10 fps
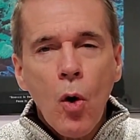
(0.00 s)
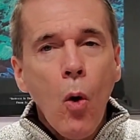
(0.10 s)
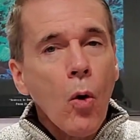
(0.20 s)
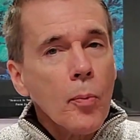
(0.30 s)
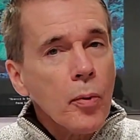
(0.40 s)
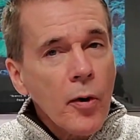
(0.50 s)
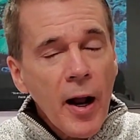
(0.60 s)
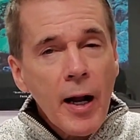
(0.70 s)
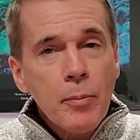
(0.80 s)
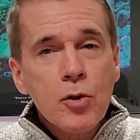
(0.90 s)
or
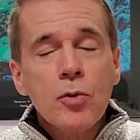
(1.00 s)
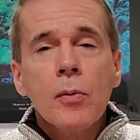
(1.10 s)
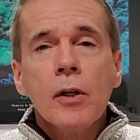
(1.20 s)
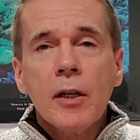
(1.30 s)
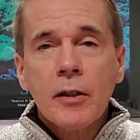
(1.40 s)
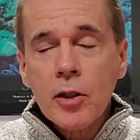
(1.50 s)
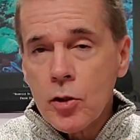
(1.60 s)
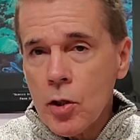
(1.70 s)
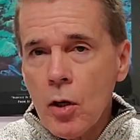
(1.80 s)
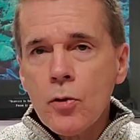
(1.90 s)
perhaps
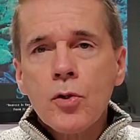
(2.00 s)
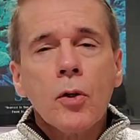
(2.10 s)
connected totes,